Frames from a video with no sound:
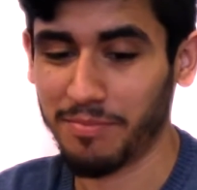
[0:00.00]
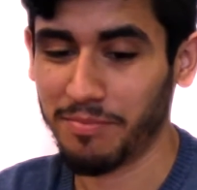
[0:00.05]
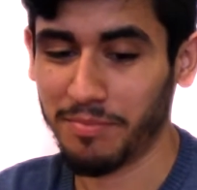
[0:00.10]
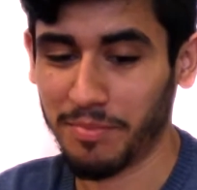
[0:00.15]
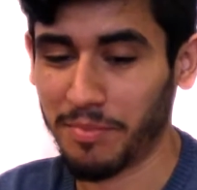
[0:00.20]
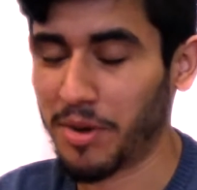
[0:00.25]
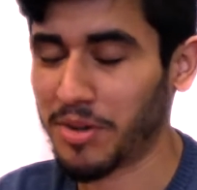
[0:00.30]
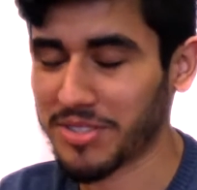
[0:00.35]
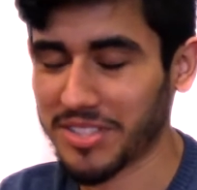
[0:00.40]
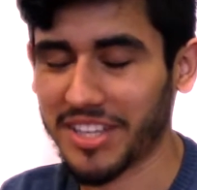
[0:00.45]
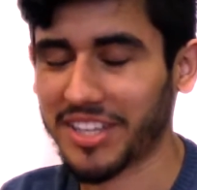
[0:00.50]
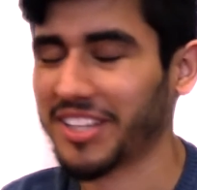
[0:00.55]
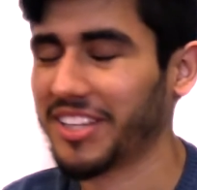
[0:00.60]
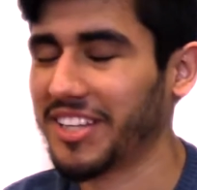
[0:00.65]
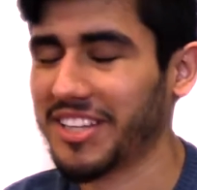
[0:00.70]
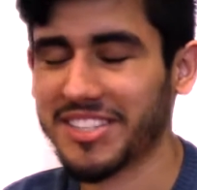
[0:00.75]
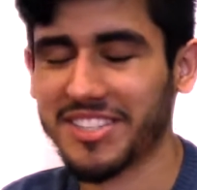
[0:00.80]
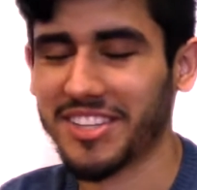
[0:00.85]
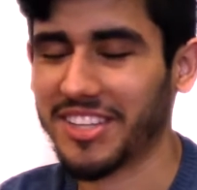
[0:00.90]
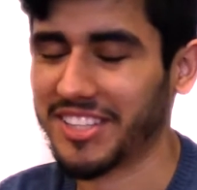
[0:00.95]
Most likely
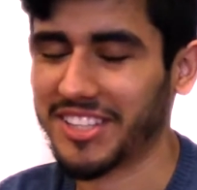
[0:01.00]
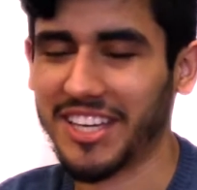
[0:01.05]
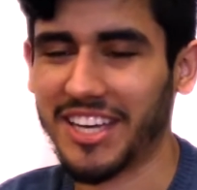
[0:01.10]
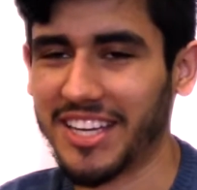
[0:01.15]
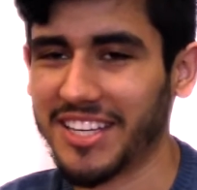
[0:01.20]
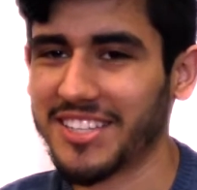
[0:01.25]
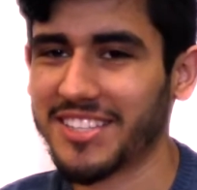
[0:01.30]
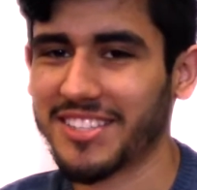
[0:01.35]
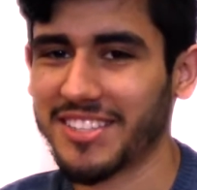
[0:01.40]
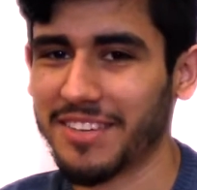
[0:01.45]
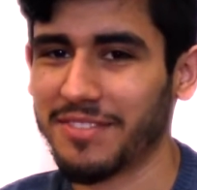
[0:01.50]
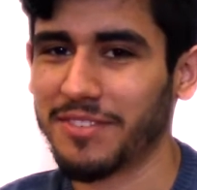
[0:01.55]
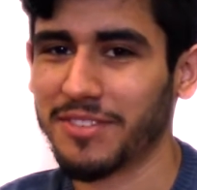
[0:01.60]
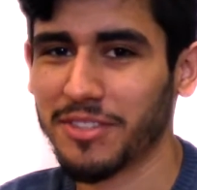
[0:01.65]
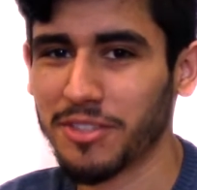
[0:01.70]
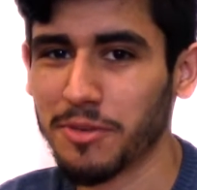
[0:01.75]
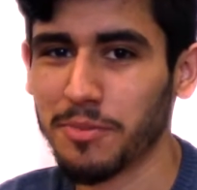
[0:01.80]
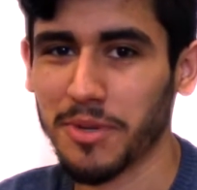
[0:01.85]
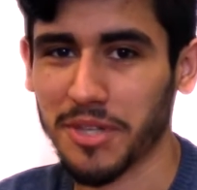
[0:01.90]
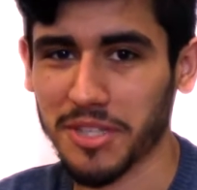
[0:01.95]
that's not the case. I have
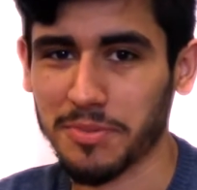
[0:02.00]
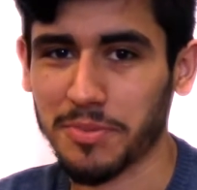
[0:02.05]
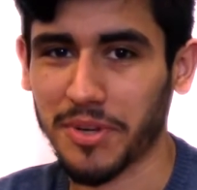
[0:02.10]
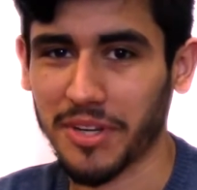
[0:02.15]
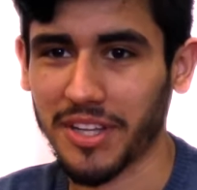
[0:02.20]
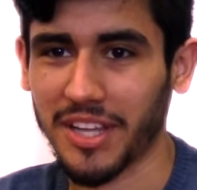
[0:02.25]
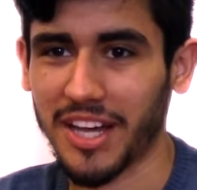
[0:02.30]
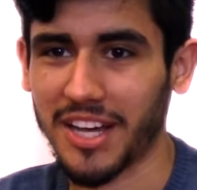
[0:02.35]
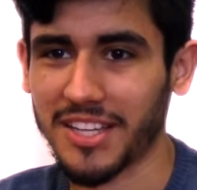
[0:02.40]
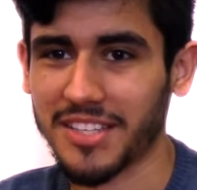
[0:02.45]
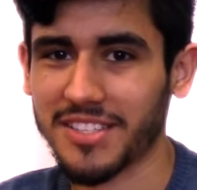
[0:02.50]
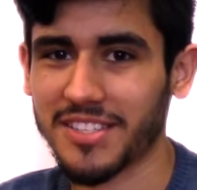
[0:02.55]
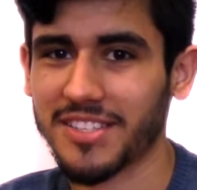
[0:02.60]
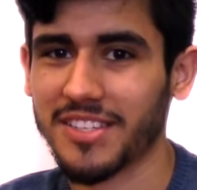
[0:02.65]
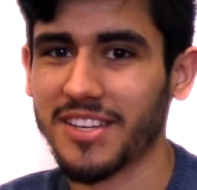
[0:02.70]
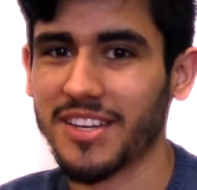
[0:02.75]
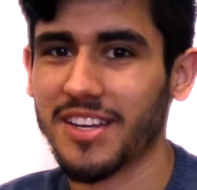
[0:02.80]
2 books per class.